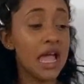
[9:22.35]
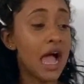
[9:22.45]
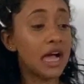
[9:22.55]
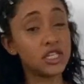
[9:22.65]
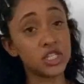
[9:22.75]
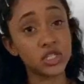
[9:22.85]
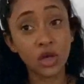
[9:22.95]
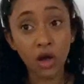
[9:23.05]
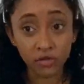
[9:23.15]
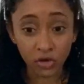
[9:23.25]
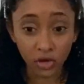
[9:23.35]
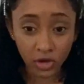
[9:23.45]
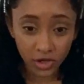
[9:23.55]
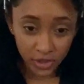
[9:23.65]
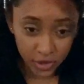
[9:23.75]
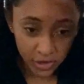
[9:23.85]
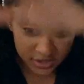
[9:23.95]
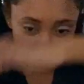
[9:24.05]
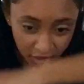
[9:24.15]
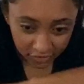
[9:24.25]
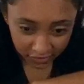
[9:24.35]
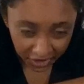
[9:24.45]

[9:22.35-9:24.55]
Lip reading: and just cover yourself